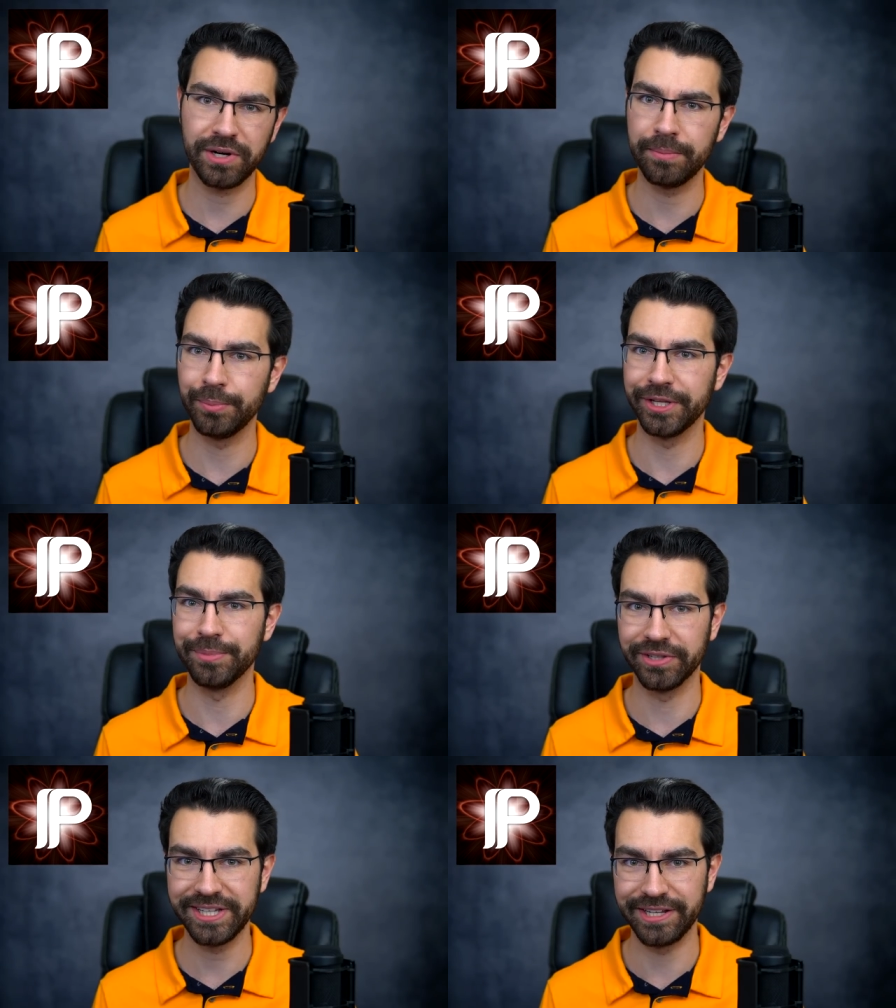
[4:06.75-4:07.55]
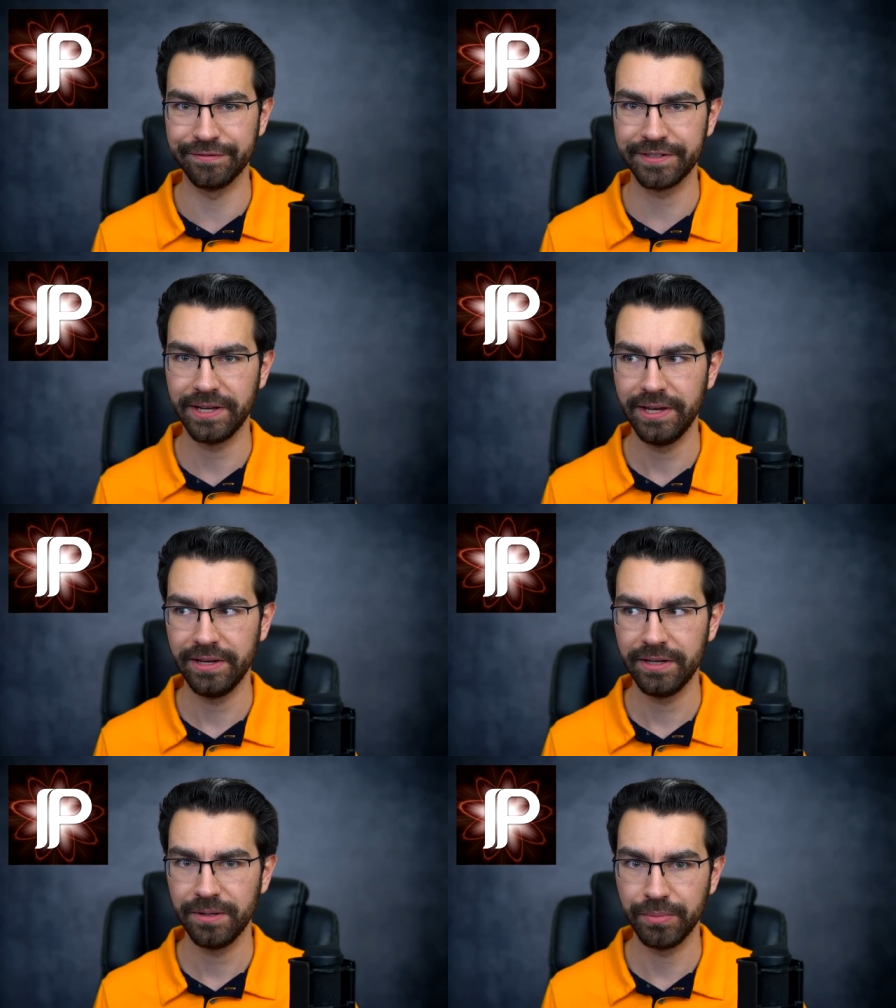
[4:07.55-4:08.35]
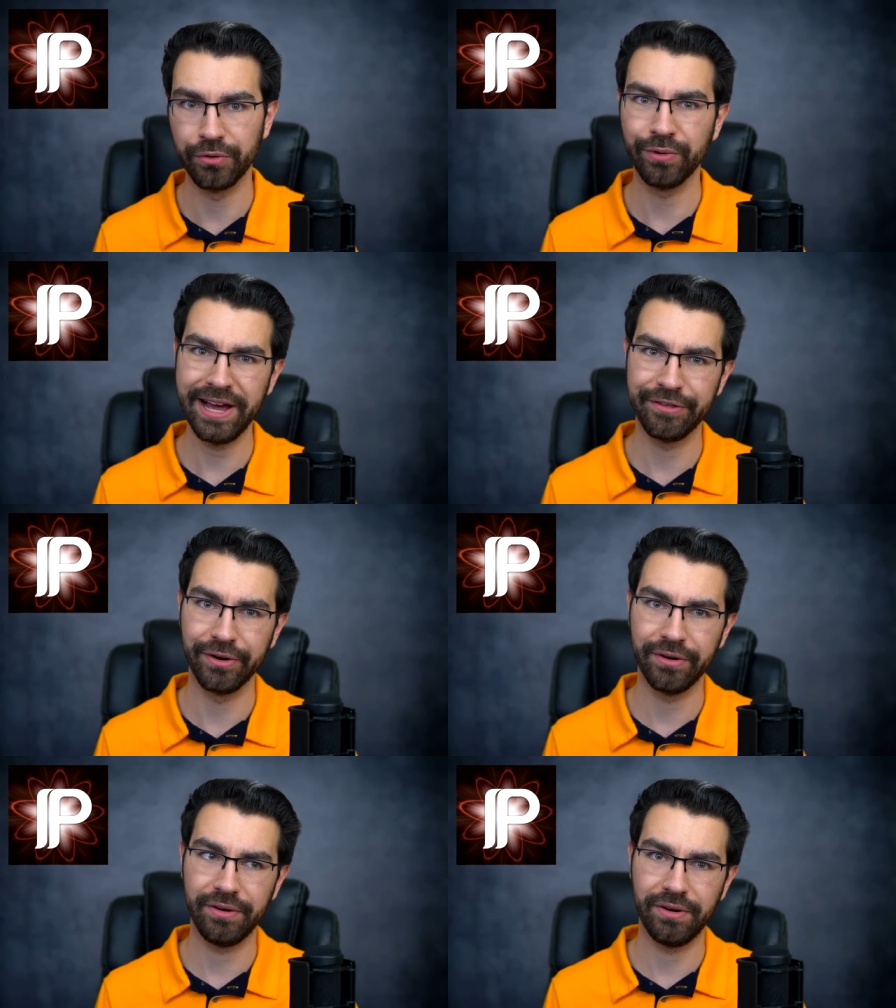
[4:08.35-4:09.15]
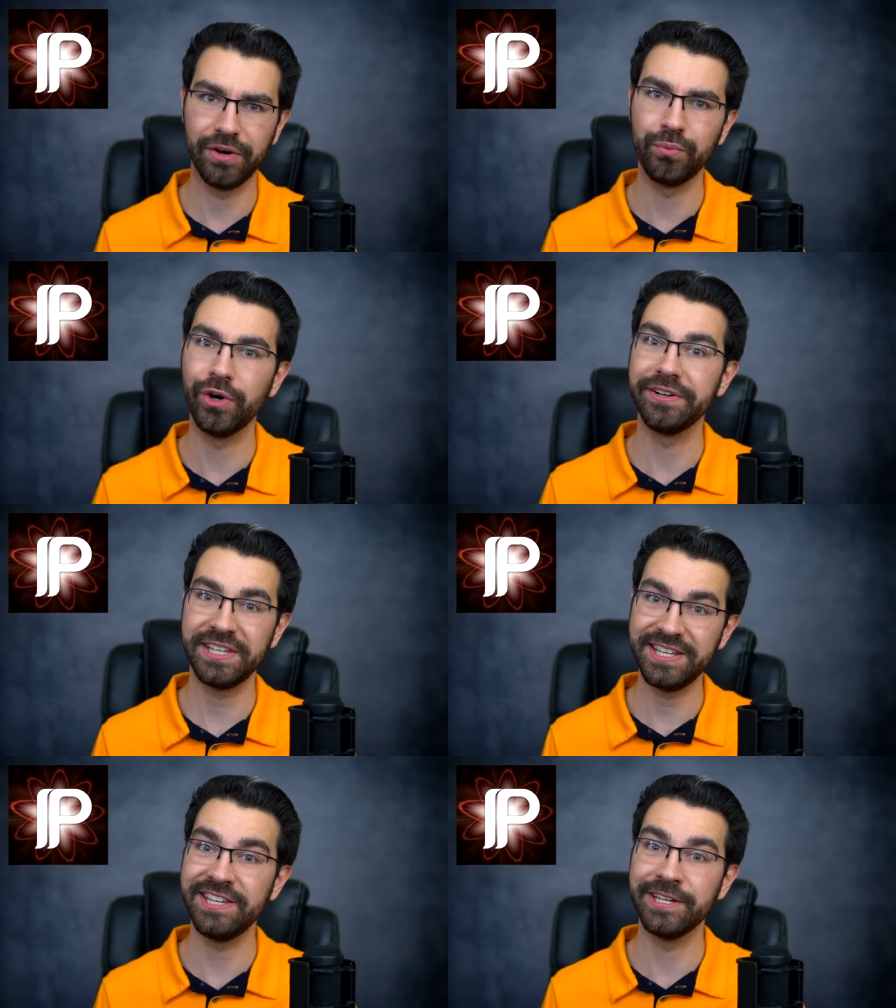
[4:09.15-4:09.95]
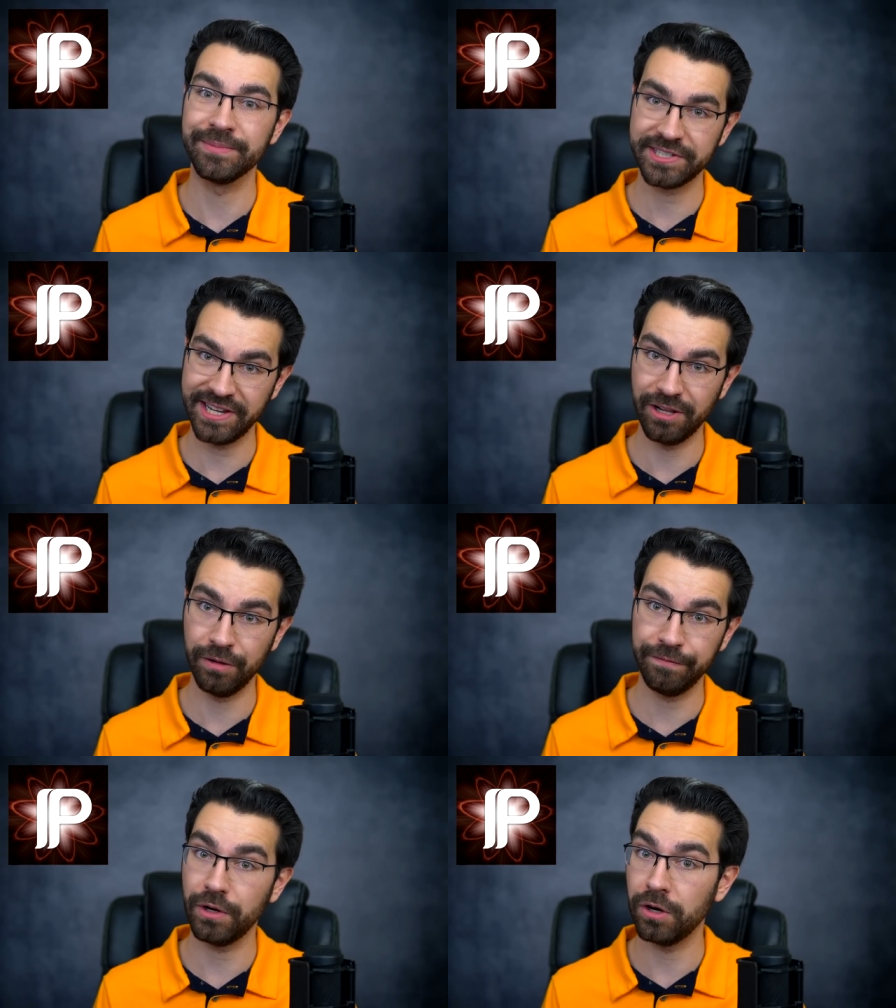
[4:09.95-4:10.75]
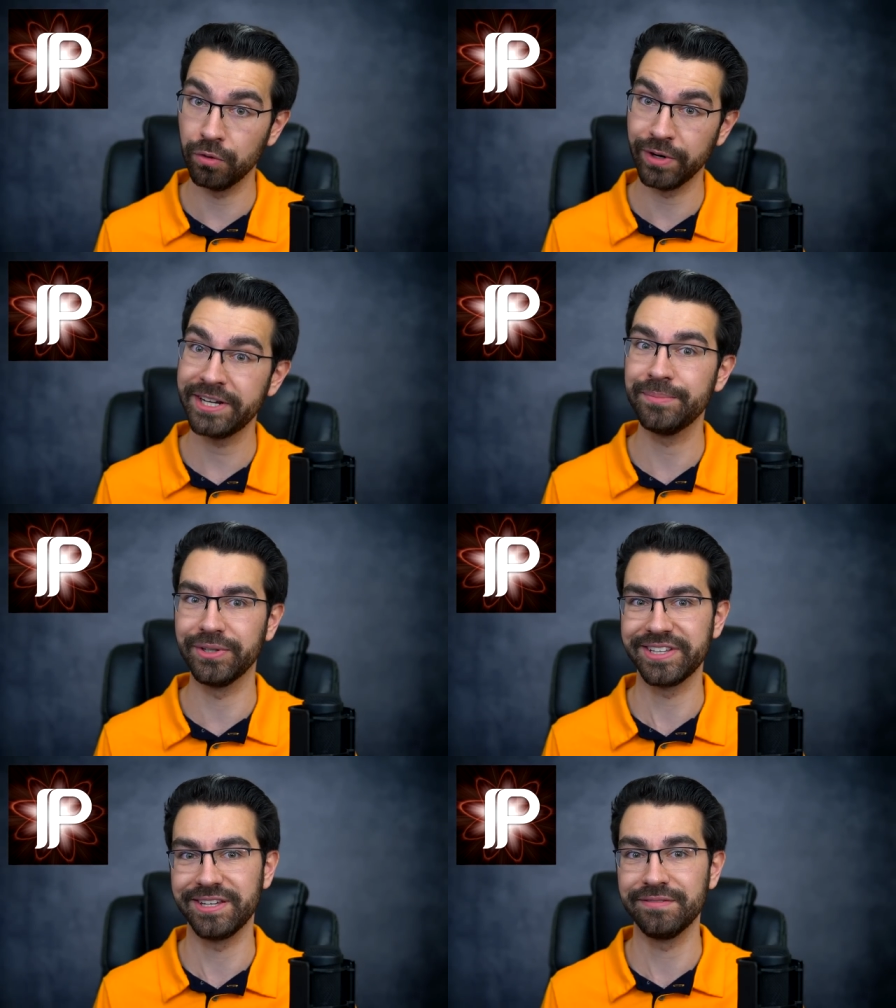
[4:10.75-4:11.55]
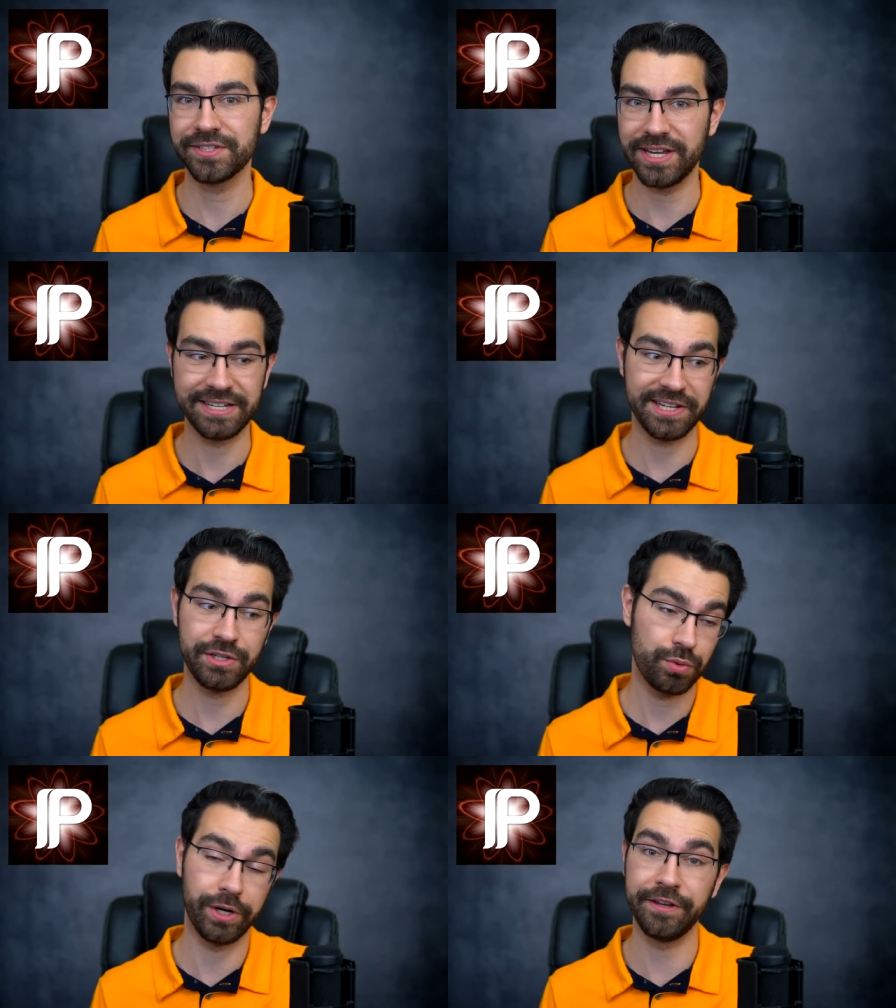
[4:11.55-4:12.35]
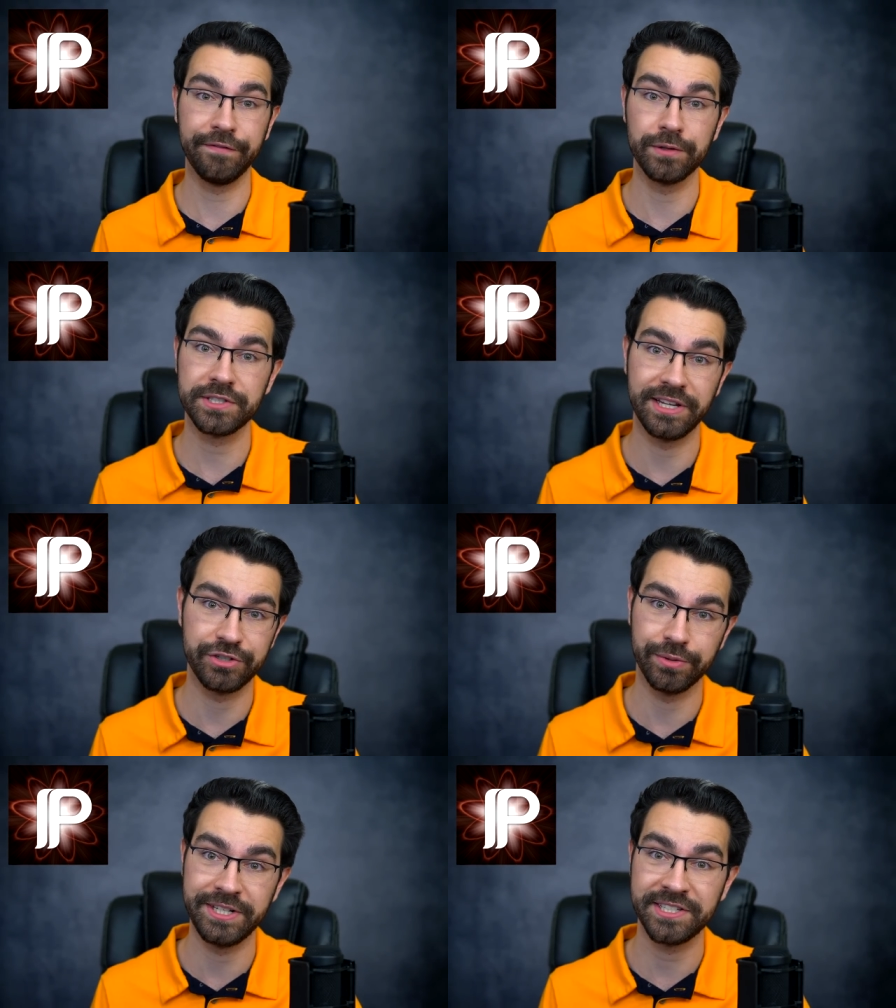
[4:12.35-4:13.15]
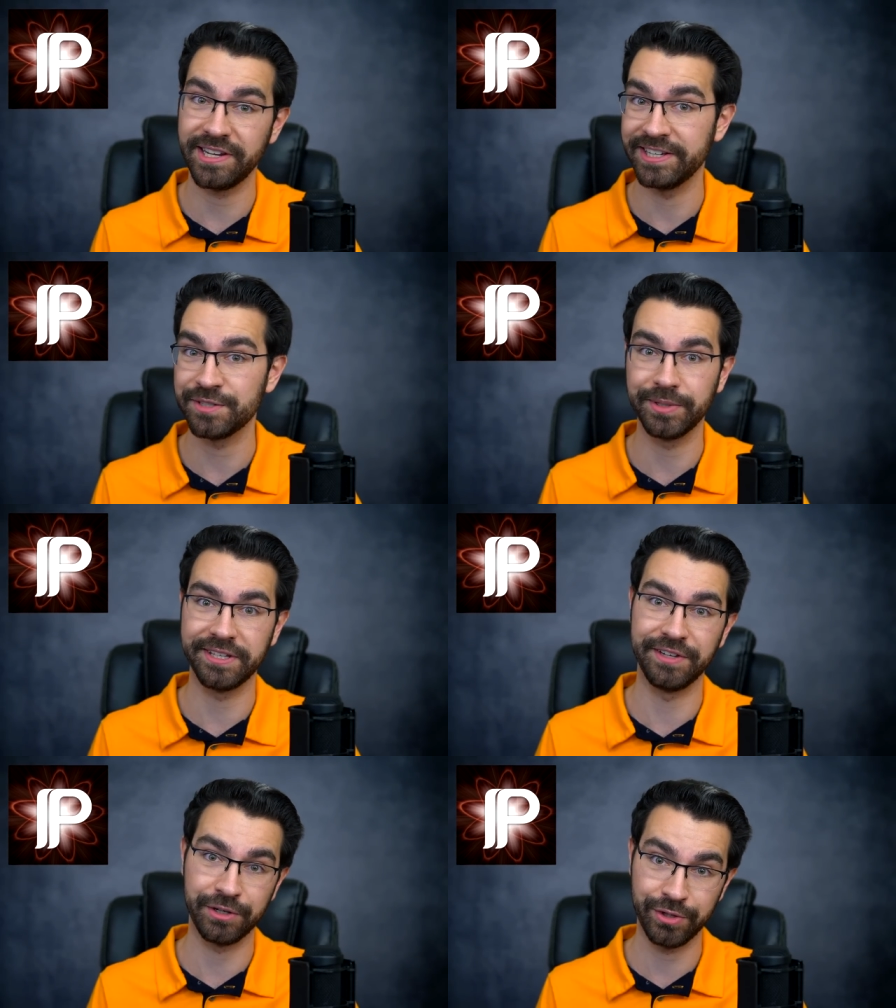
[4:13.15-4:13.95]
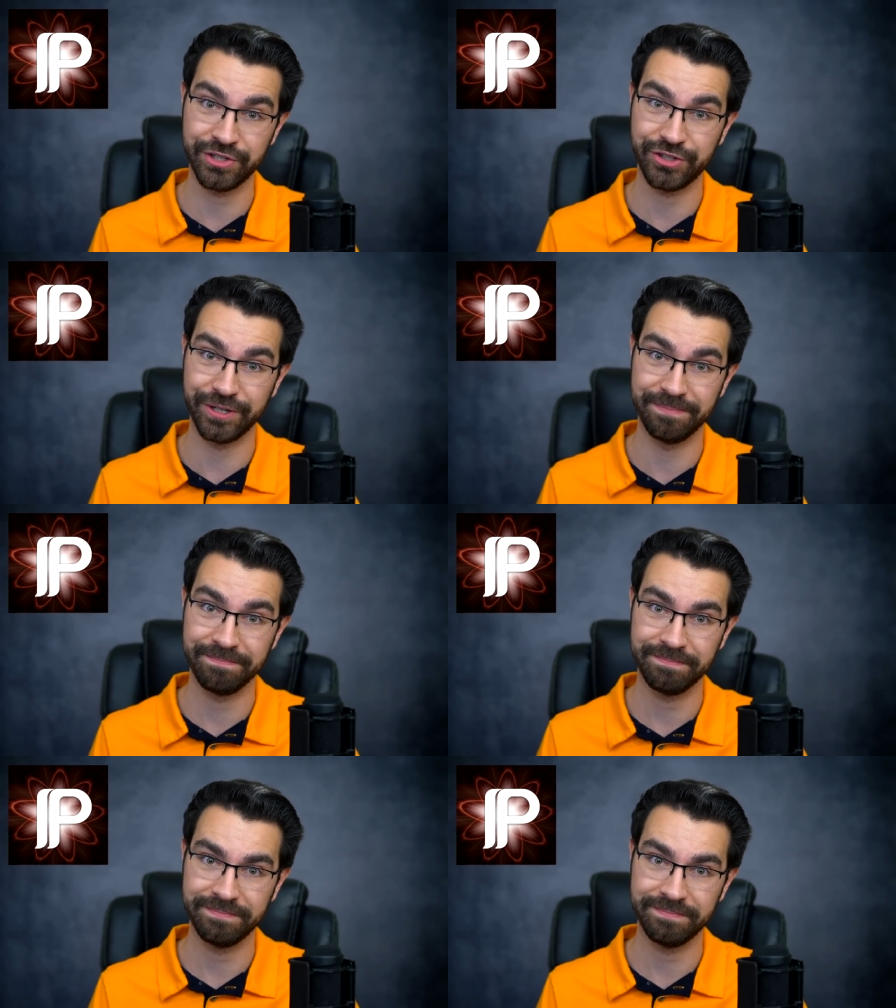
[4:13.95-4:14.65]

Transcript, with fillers: probably believed, but rather on what he himself already believes as a 21st century science believing Christian.